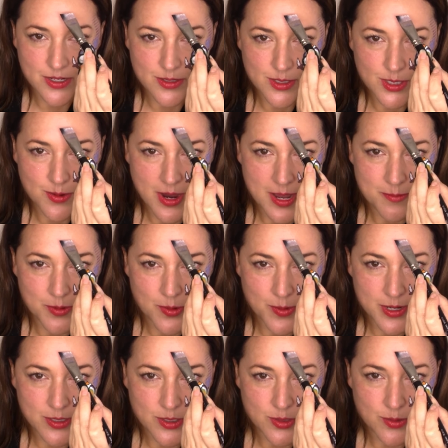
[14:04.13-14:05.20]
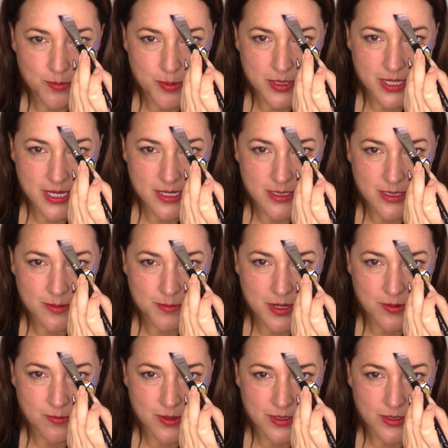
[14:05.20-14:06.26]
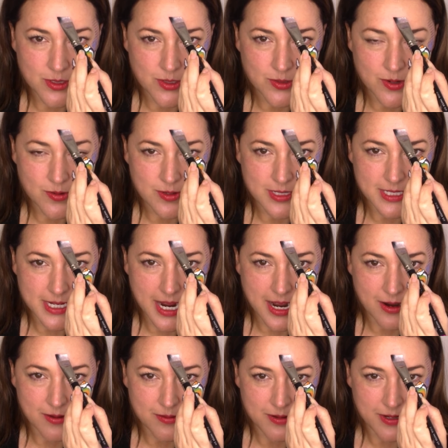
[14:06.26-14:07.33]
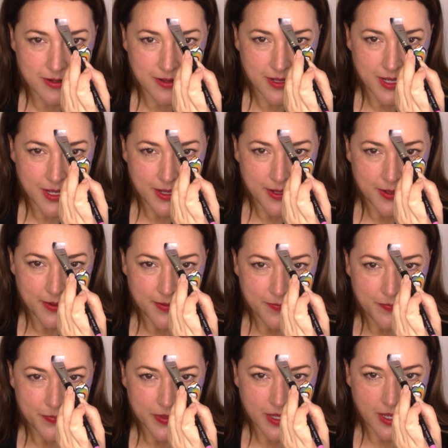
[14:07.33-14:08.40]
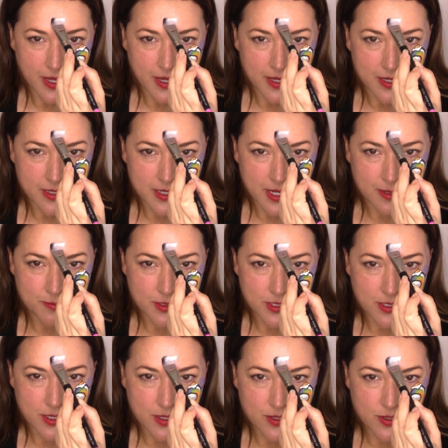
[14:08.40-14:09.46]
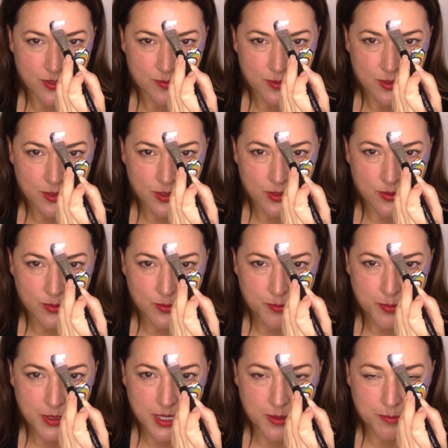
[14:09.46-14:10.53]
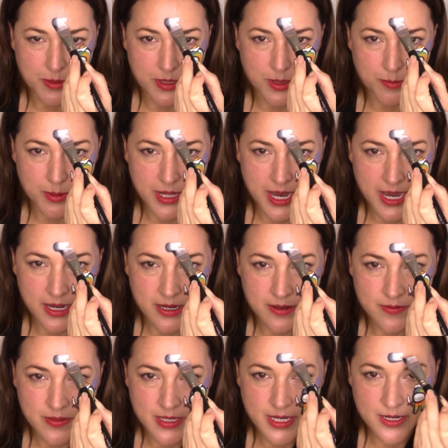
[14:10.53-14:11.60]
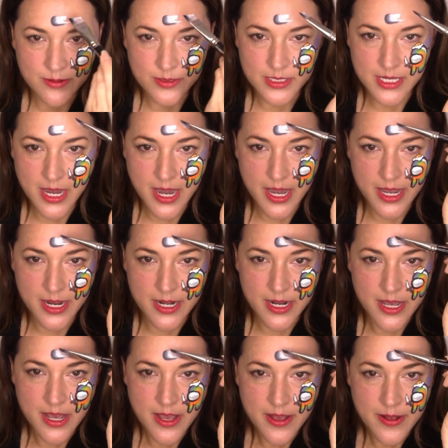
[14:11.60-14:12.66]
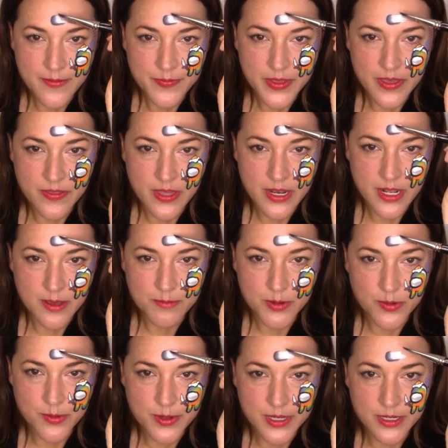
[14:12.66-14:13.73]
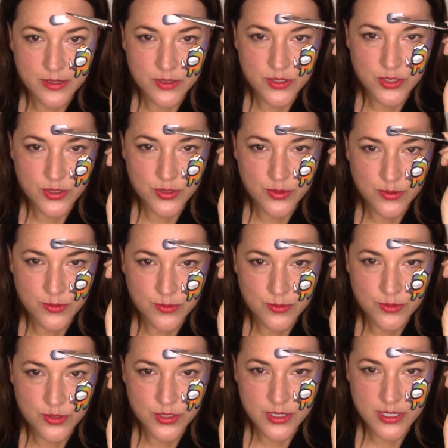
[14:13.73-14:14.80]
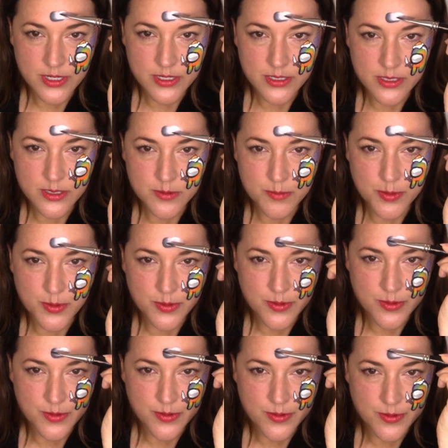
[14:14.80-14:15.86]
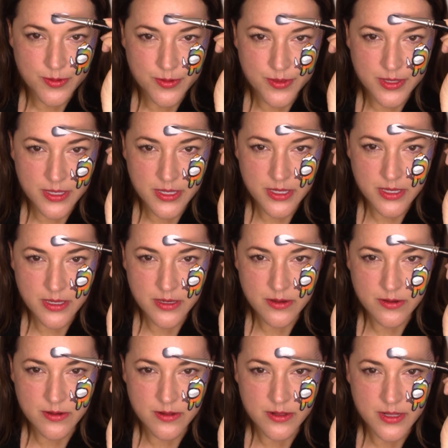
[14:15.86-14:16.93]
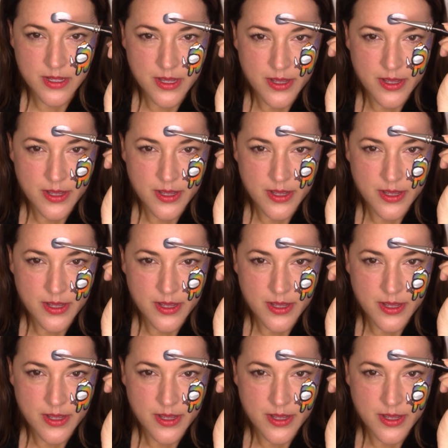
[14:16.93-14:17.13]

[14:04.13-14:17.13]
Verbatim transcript: So I'm going to place my one stroke down and I'm just gonna do a loop, keeping the black on the outside and then I'm going to just pull the heel